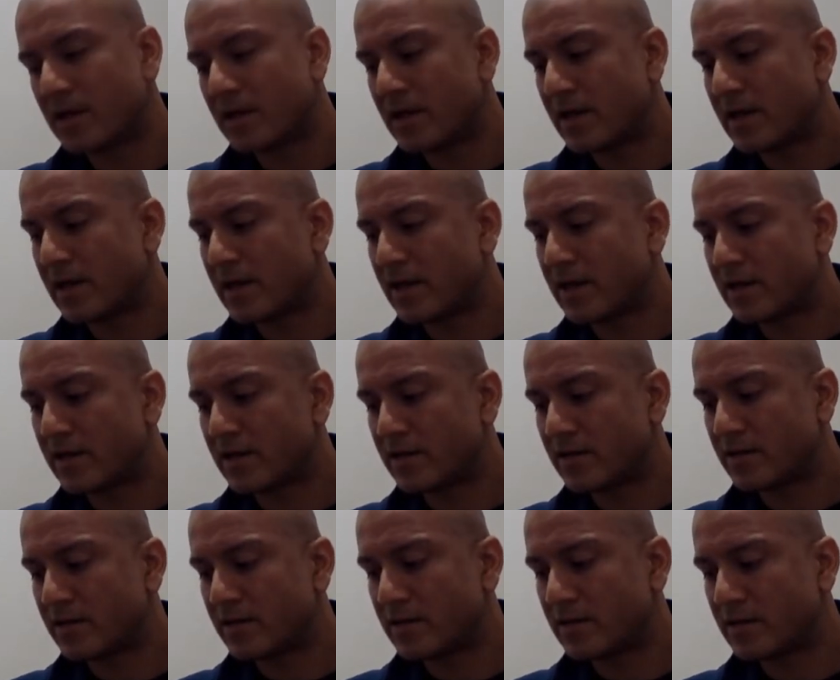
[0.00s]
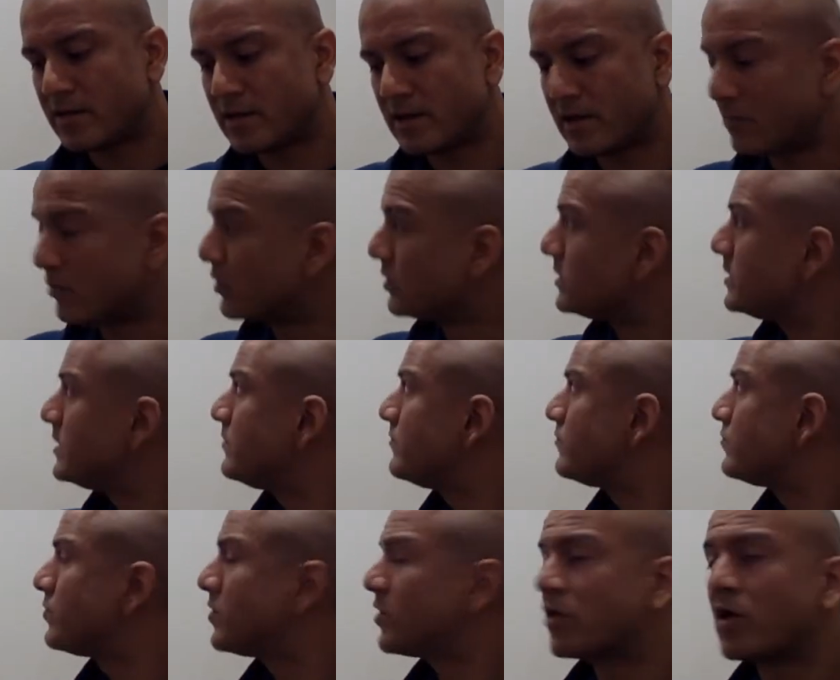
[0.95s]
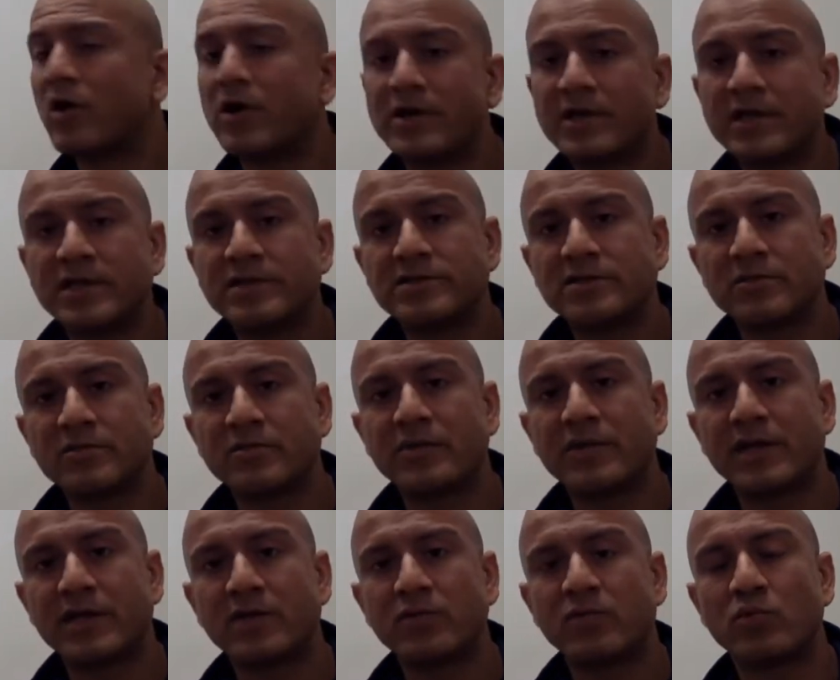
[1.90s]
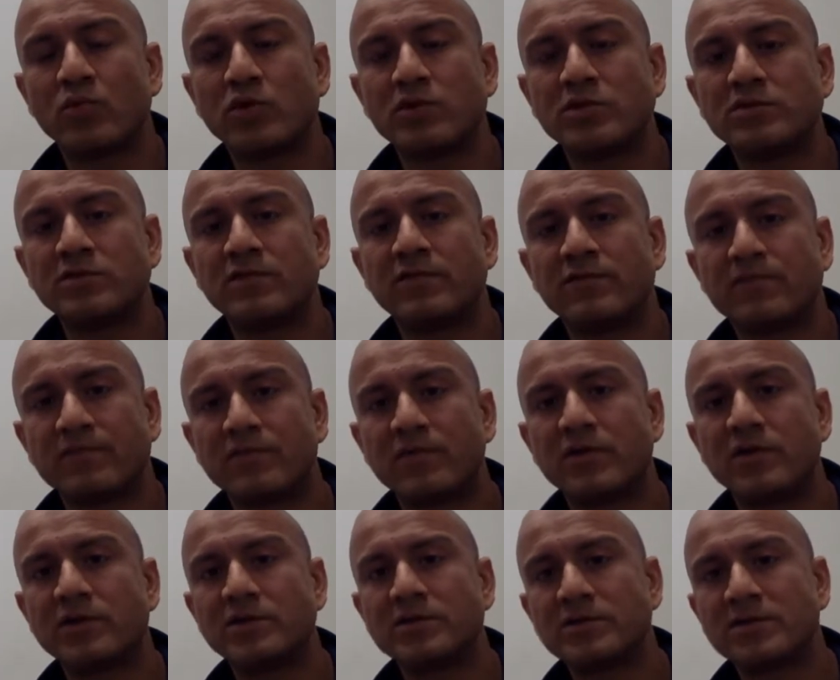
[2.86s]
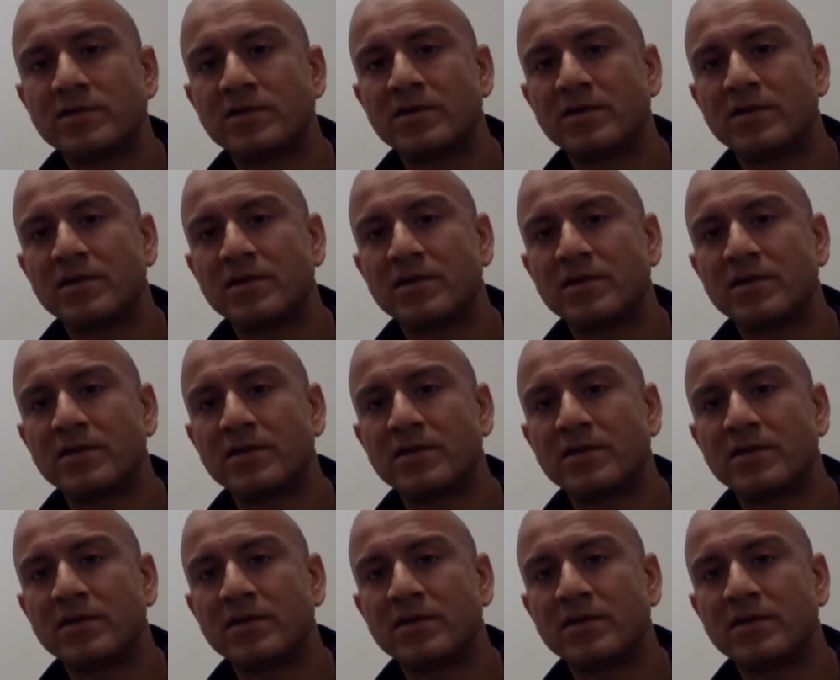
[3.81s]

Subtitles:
And I believe the Cartesian plane was the first